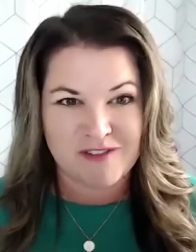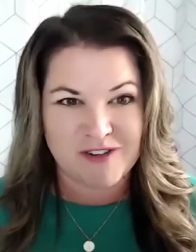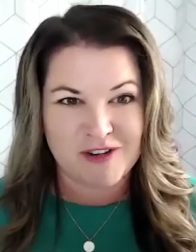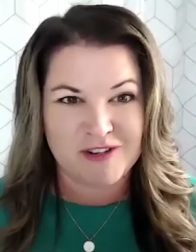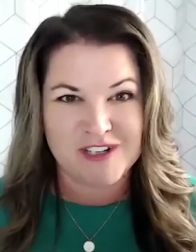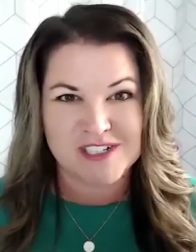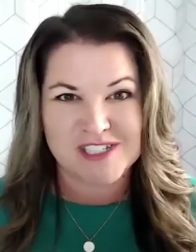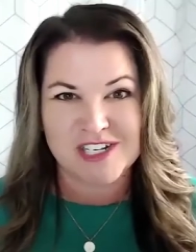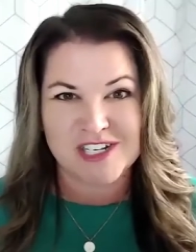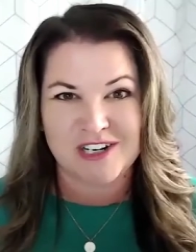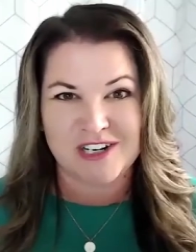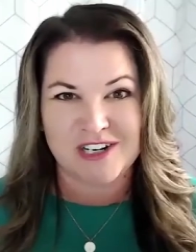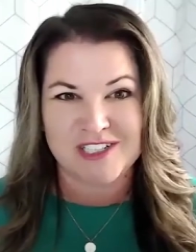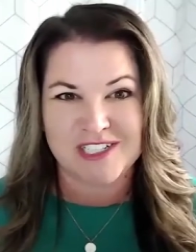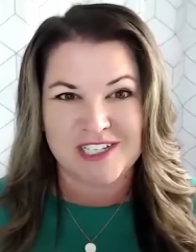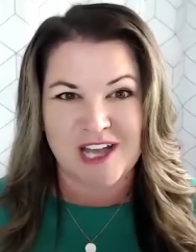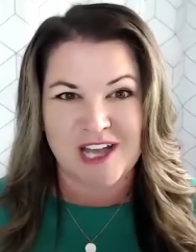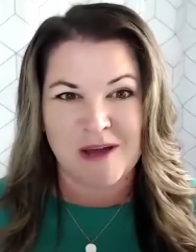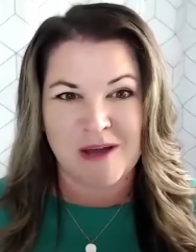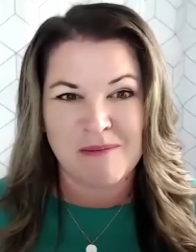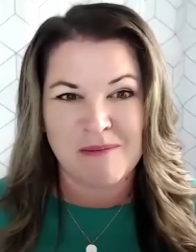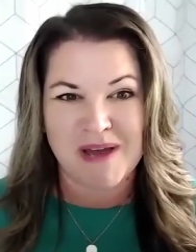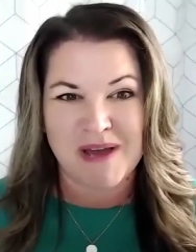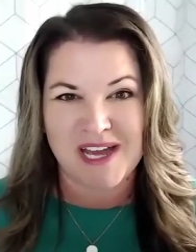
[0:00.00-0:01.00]
Food is hard to
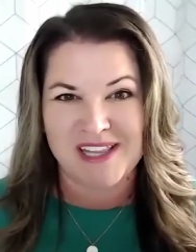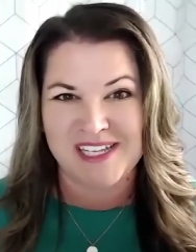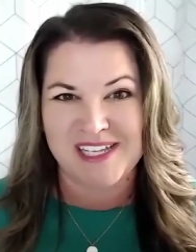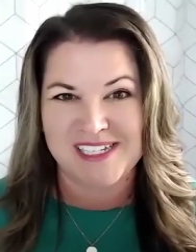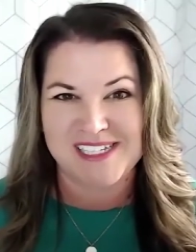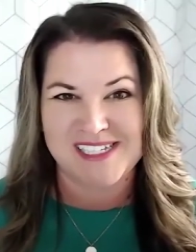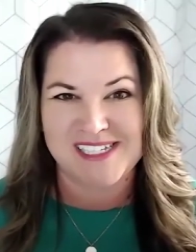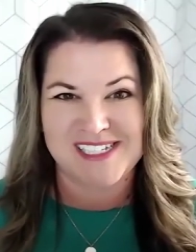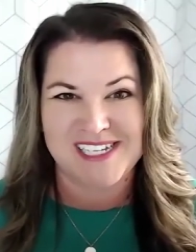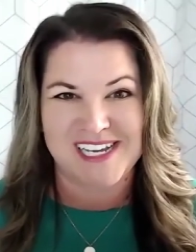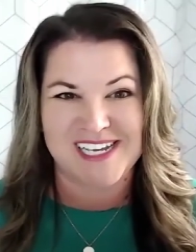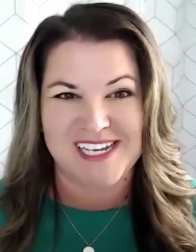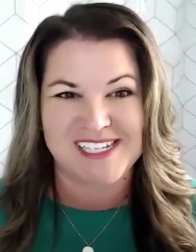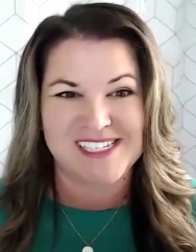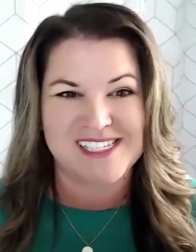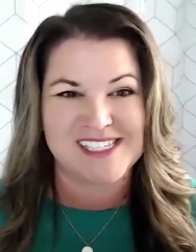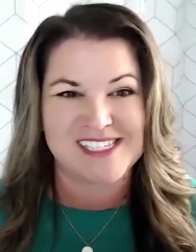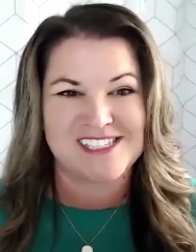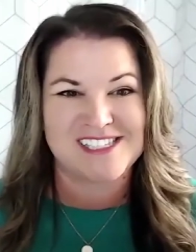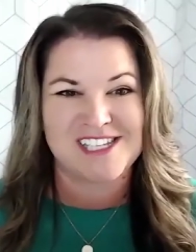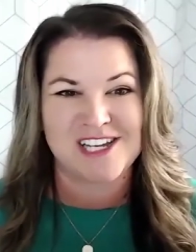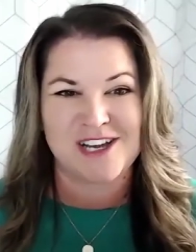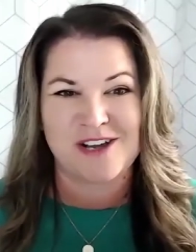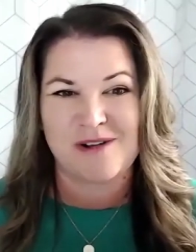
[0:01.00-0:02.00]
come by these days.
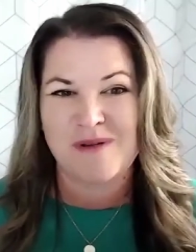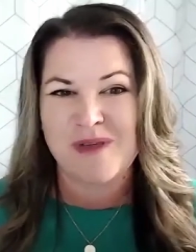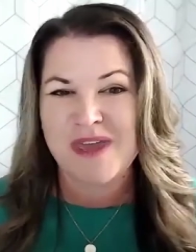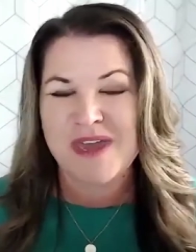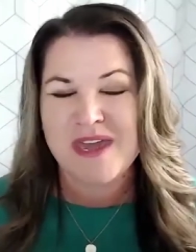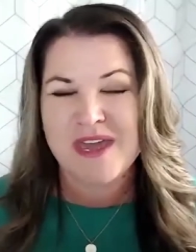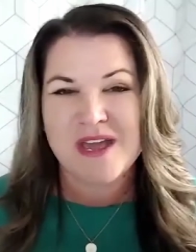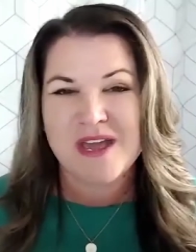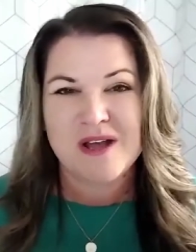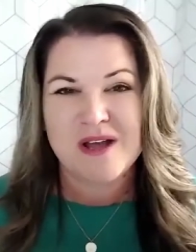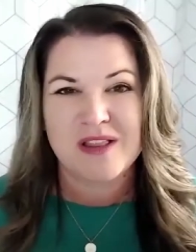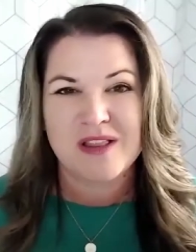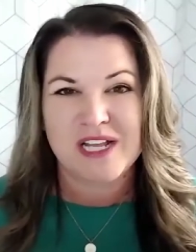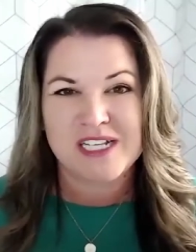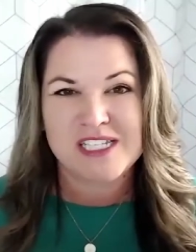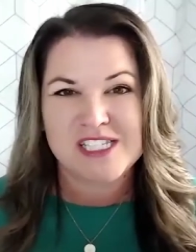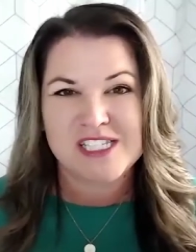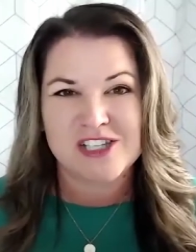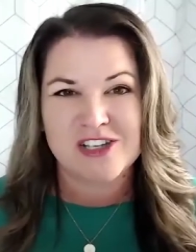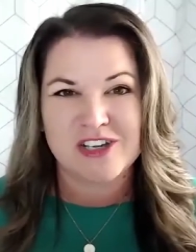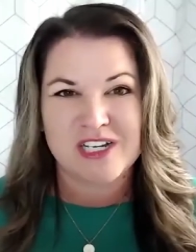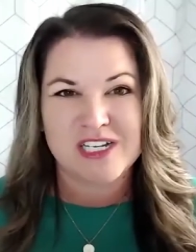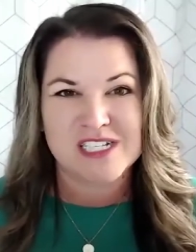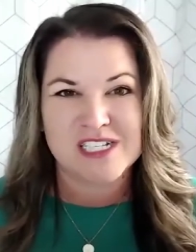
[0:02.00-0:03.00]
So
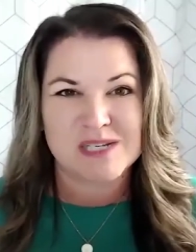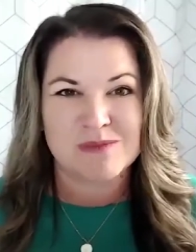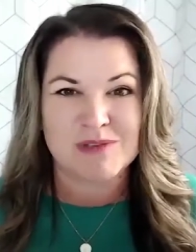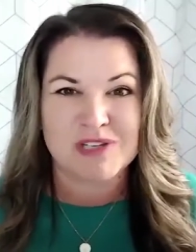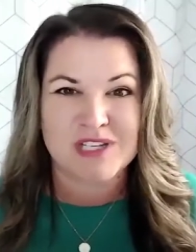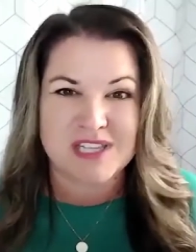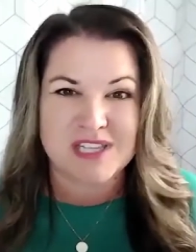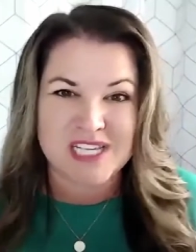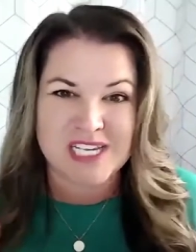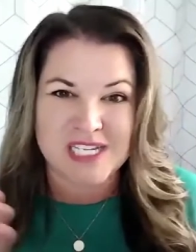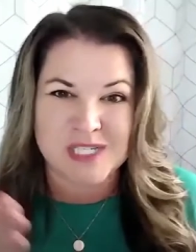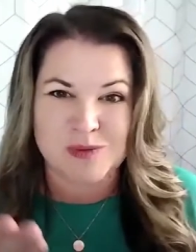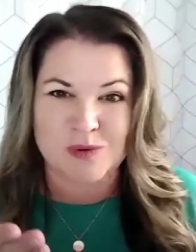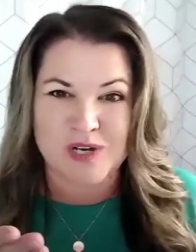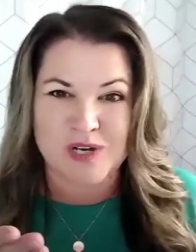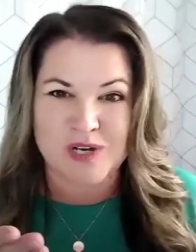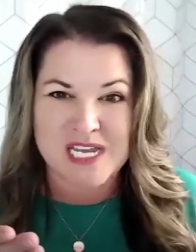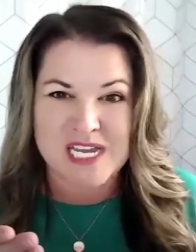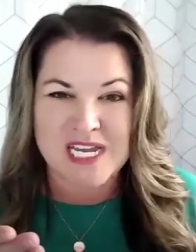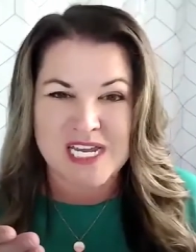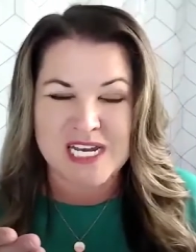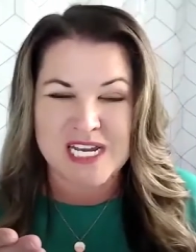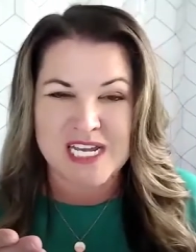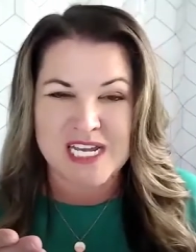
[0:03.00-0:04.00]
let's look at some of the things we're
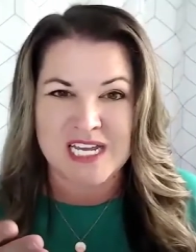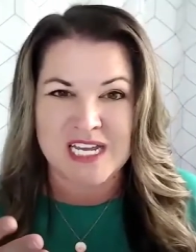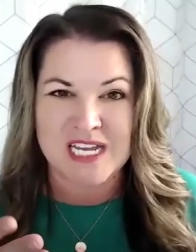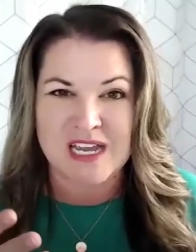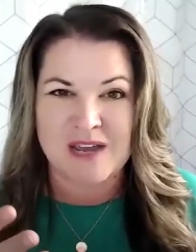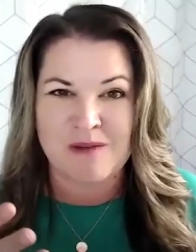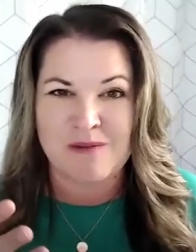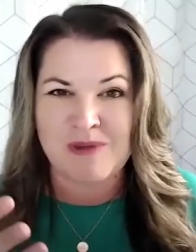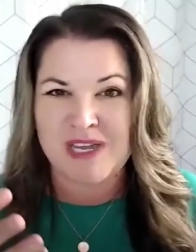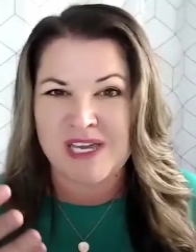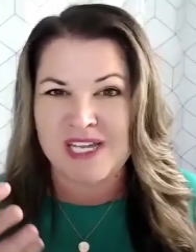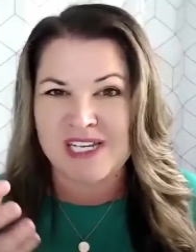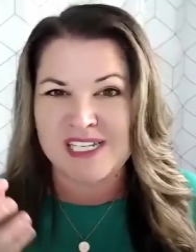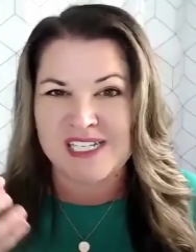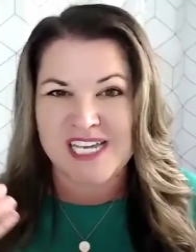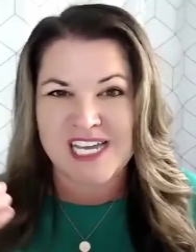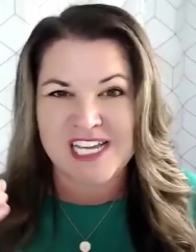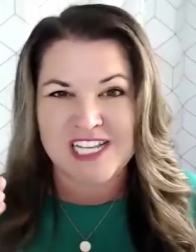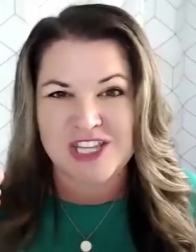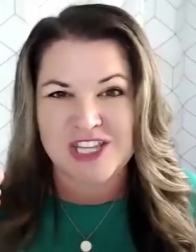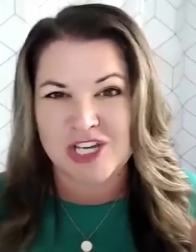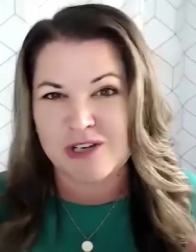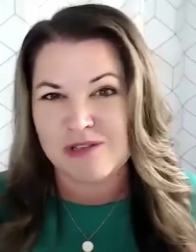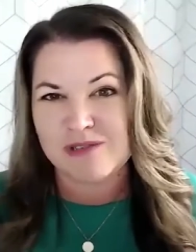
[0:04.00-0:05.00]
eating, and we can
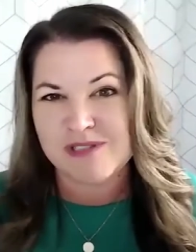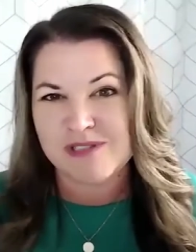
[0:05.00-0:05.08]
take those